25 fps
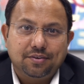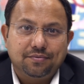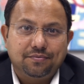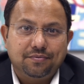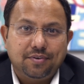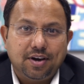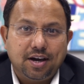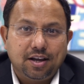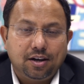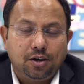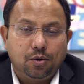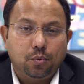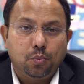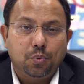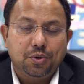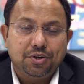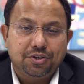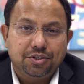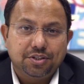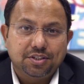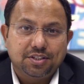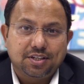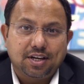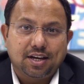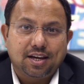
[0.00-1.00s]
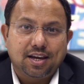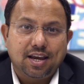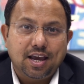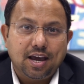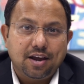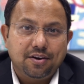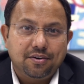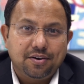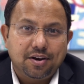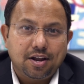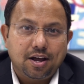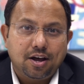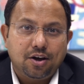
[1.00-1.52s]
final wishes are
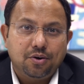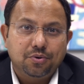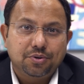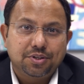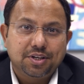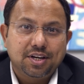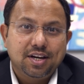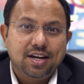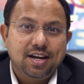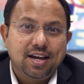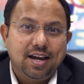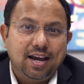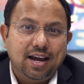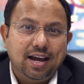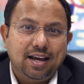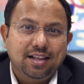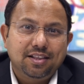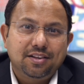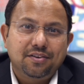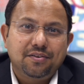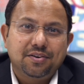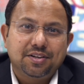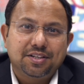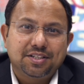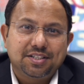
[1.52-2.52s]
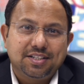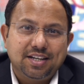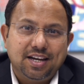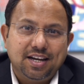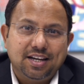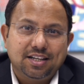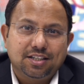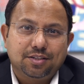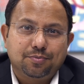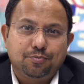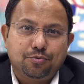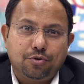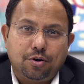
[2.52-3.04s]
carried out and their estate
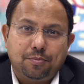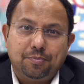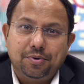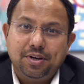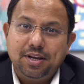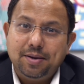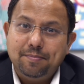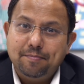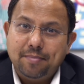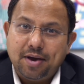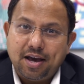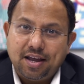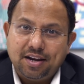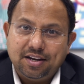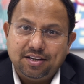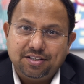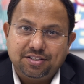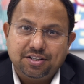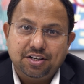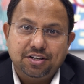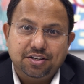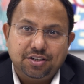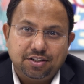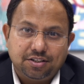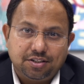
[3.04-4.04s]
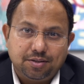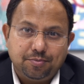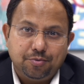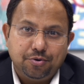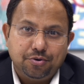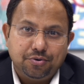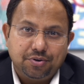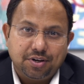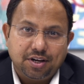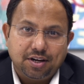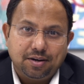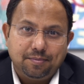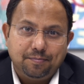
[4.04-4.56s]
is properly managed and
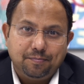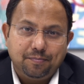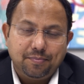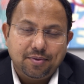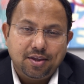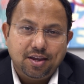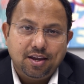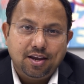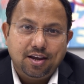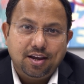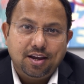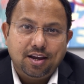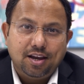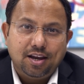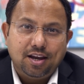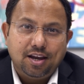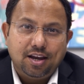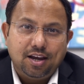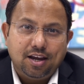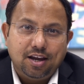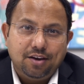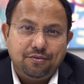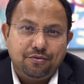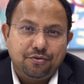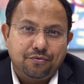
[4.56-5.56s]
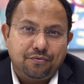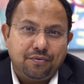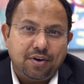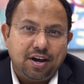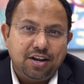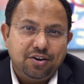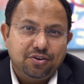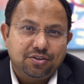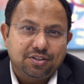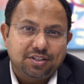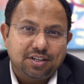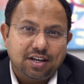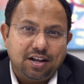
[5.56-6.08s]
distributed. If you
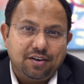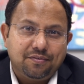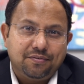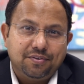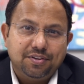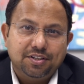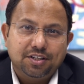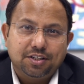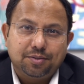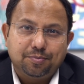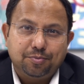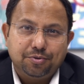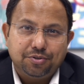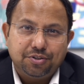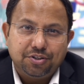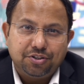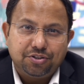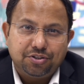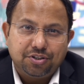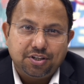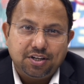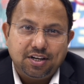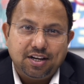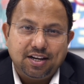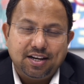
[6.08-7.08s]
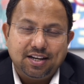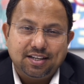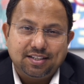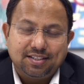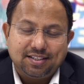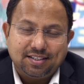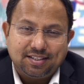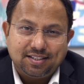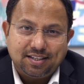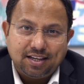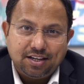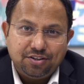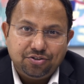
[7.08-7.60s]
find yourself in this position, it is
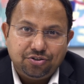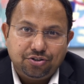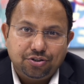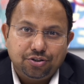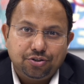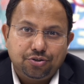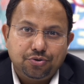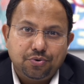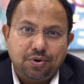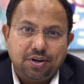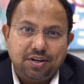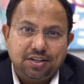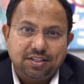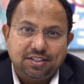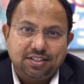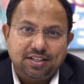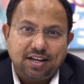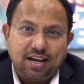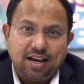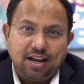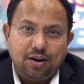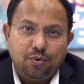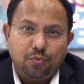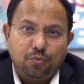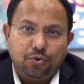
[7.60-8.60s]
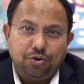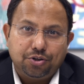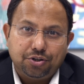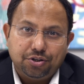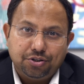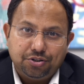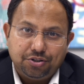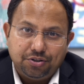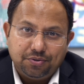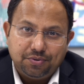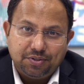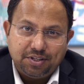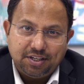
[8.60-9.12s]
essential to understand what your
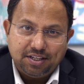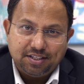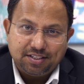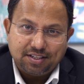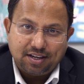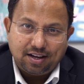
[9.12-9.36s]
duties